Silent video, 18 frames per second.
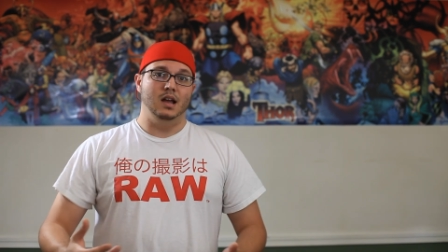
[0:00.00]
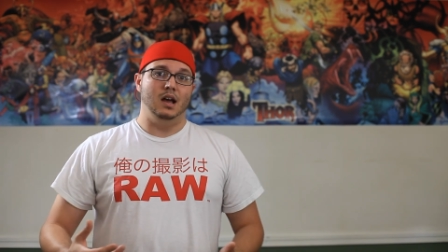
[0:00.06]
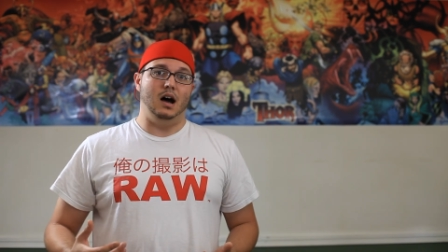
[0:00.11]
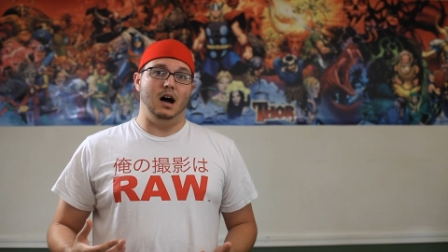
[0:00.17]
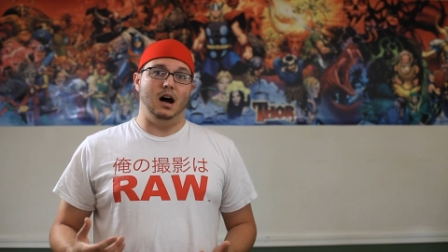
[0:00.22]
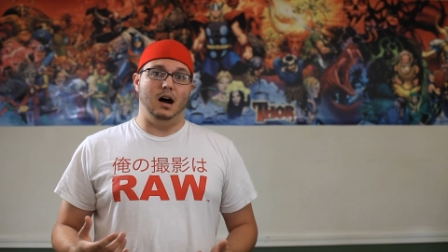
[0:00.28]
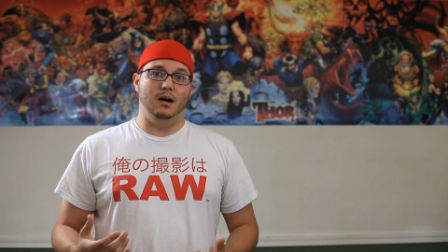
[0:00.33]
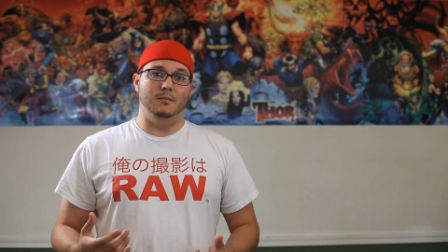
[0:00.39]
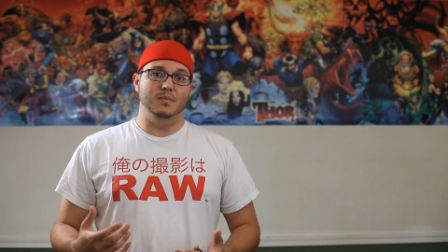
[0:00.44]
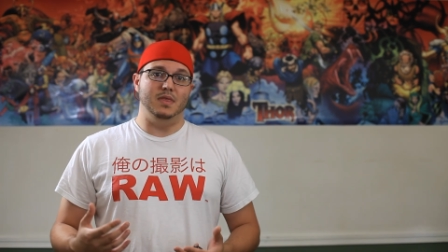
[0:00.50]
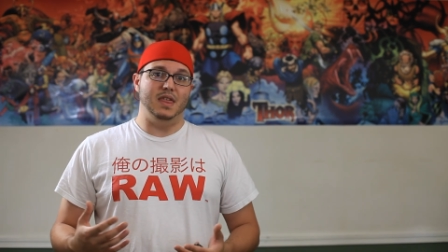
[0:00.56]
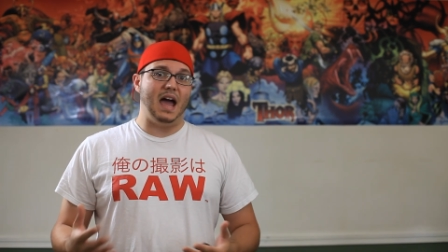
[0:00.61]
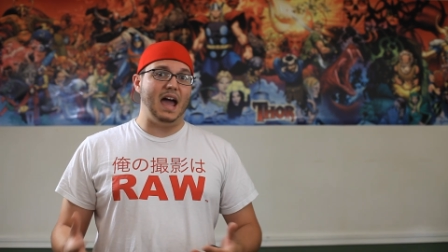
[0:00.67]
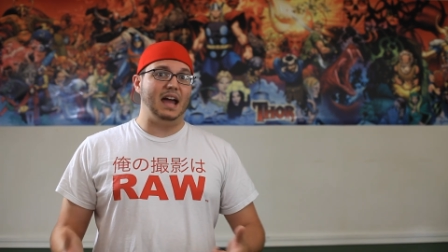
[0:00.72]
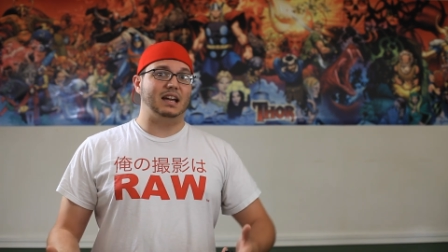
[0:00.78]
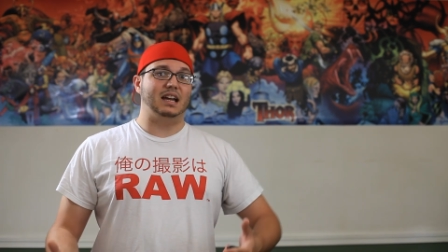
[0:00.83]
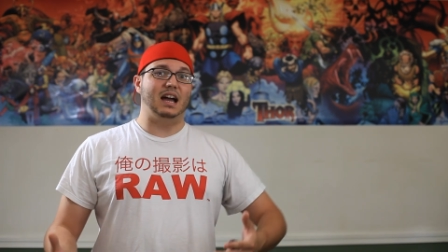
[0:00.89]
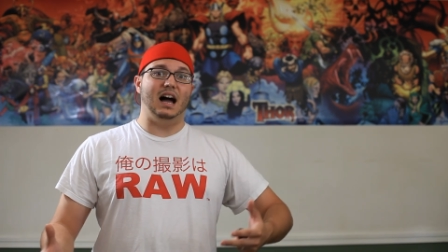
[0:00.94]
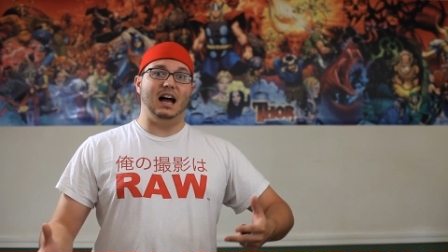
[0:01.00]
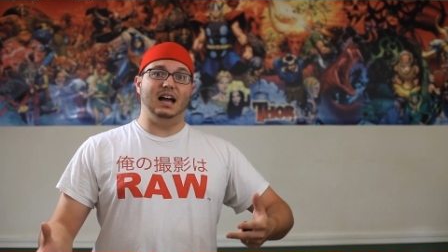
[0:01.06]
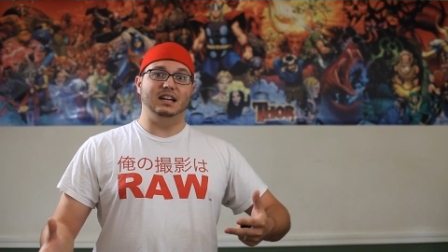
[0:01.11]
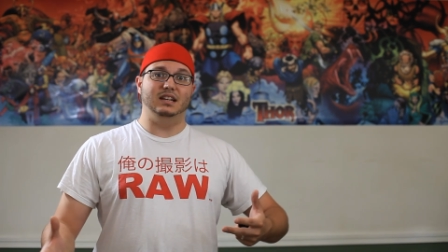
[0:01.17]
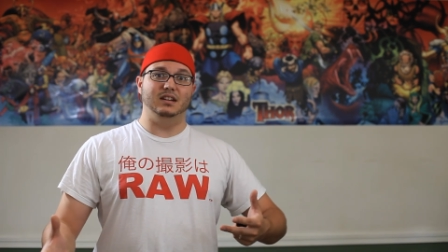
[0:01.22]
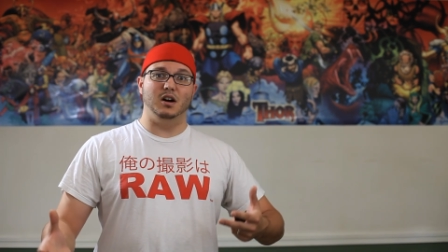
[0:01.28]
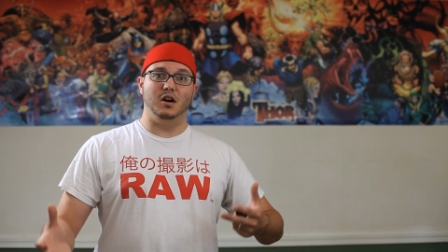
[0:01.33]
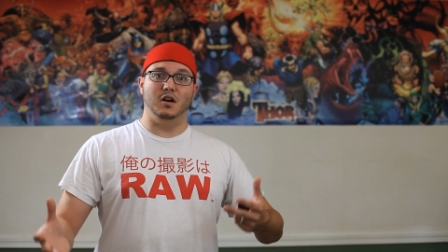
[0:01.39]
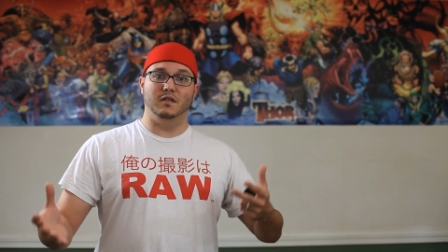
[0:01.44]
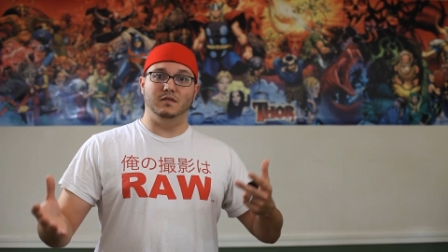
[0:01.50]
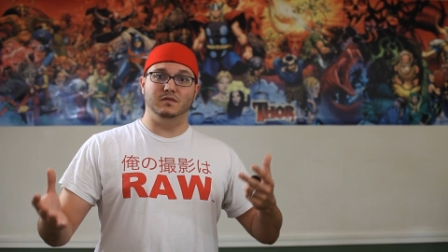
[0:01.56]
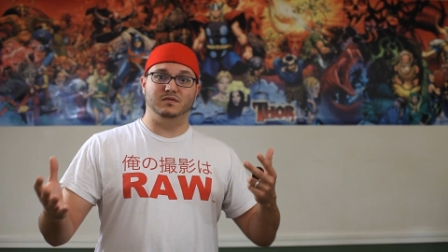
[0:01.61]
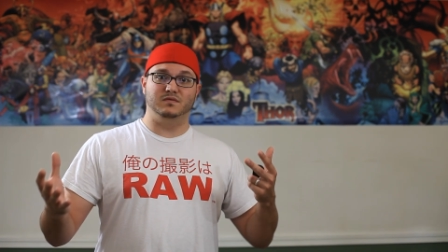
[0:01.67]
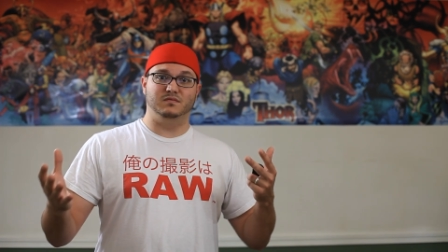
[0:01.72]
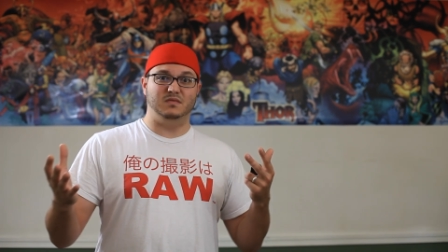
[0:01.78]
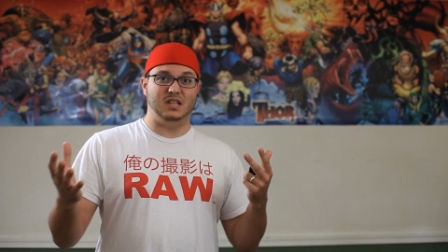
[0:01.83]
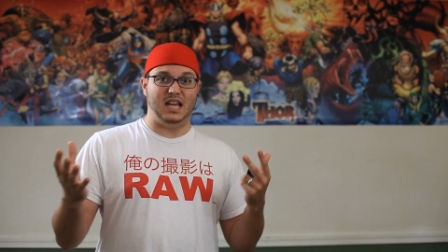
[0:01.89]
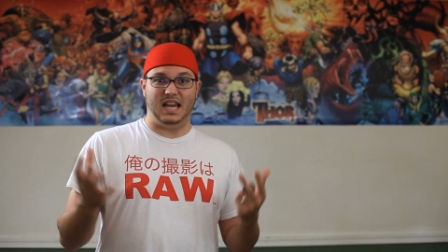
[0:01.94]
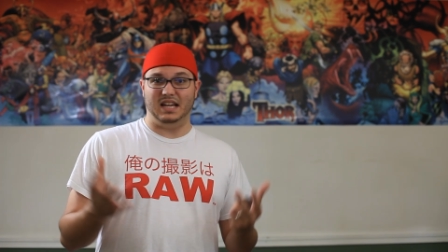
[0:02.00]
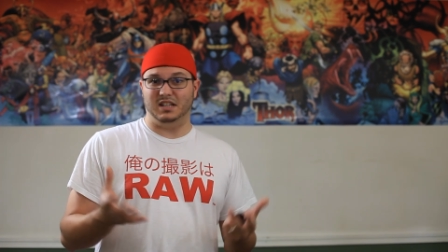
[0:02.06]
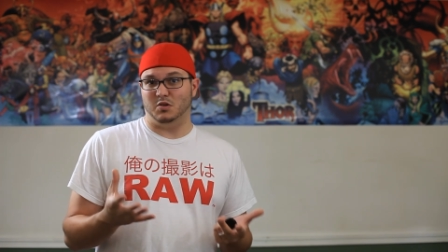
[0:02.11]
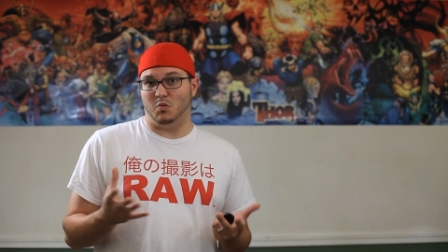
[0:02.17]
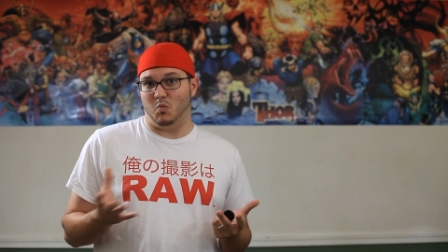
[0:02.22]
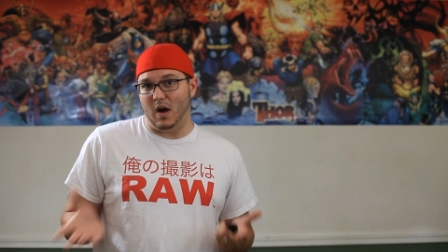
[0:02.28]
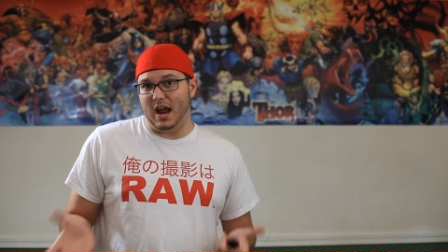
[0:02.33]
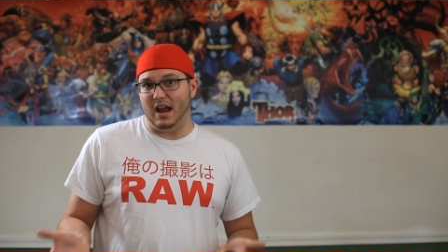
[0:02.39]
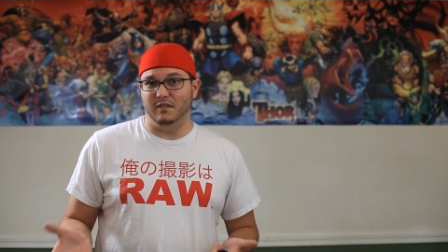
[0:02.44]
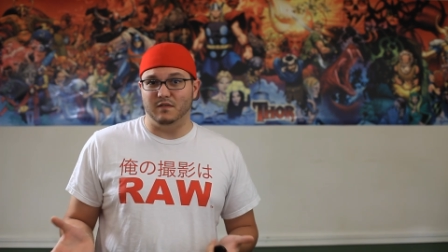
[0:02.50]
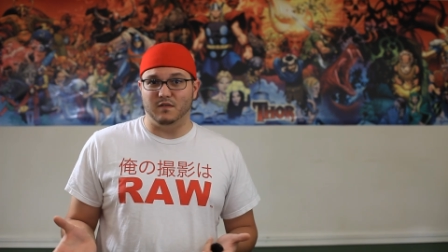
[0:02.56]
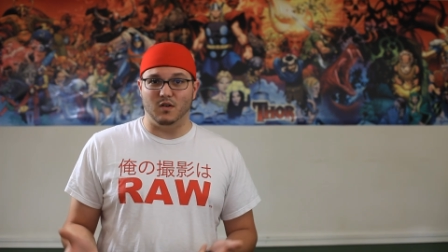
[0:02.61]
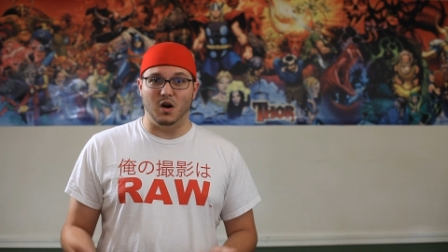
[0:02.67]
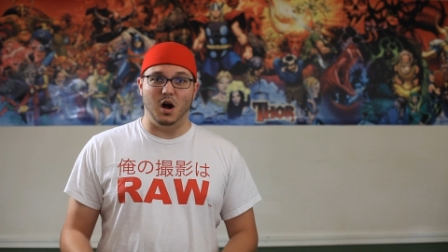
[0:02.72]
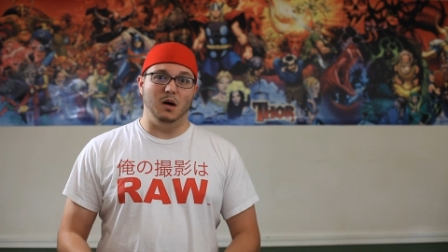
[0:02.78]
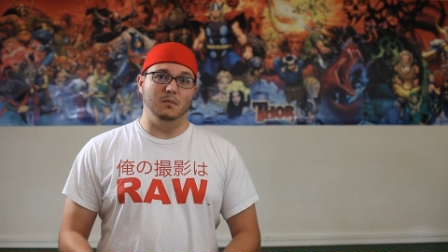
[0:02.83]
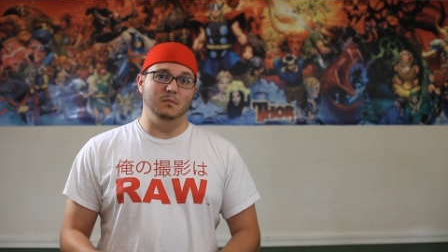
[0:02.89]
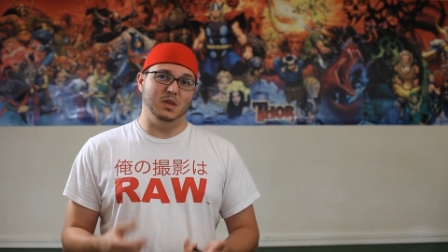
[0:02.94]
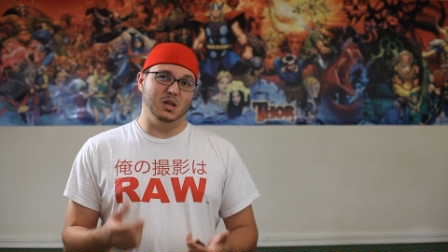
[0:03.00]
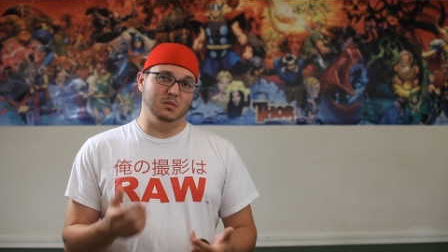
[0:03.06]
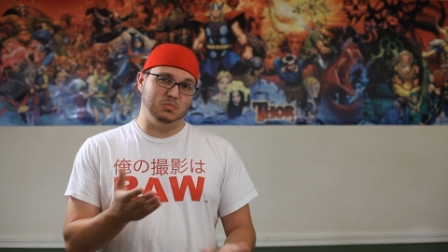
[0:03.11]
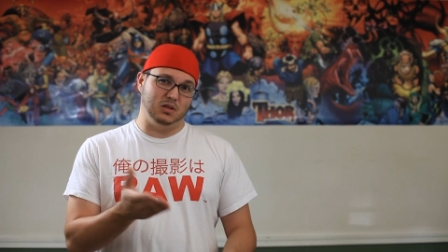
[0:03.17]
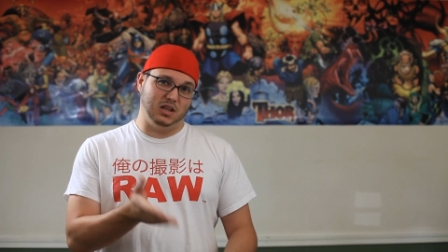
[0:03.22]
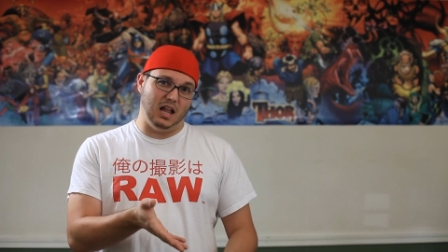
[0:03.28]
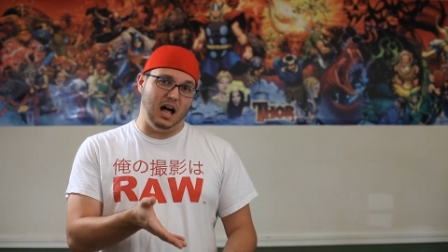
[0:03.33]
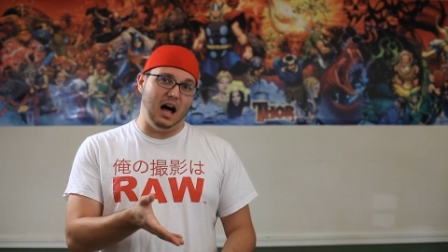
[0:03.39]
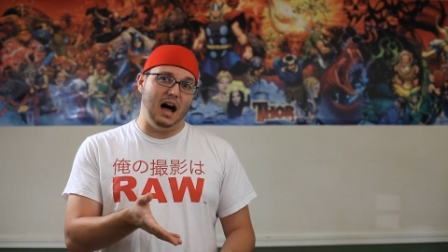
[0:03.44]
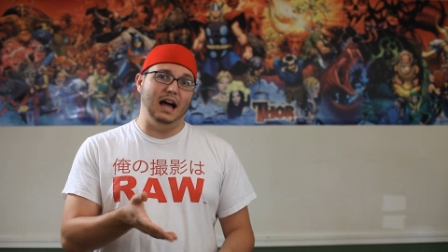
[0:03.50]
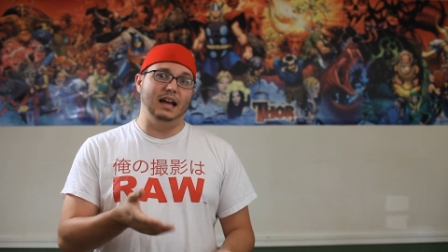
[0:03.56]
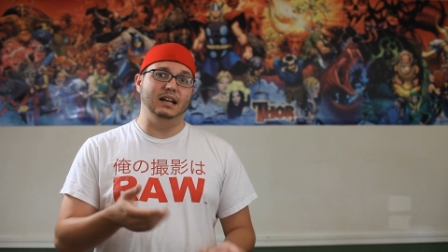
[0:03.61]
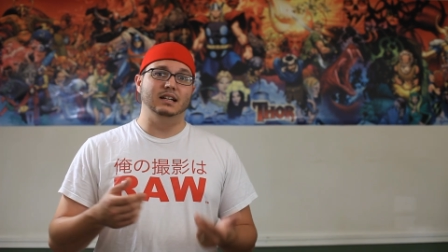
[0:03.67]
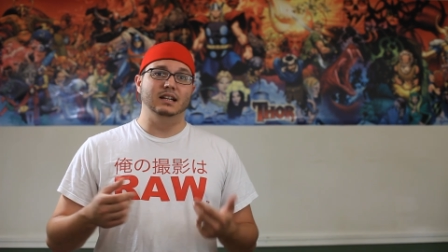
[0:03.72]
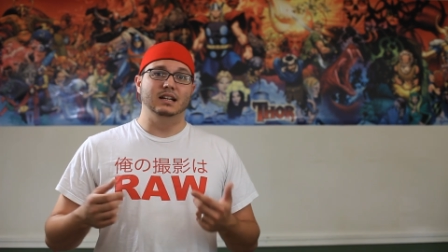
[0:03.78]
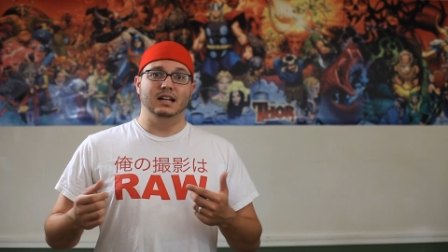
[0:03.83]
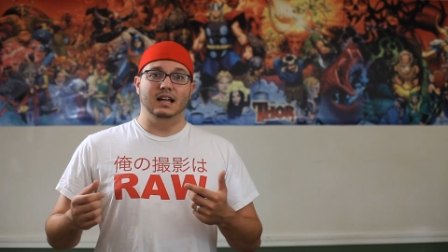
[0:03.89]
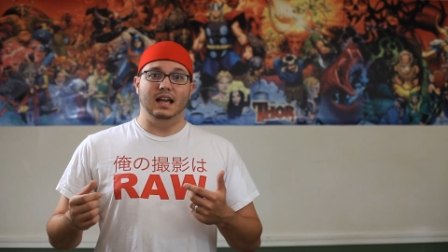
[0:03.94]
Um, that kind of takes away from the plot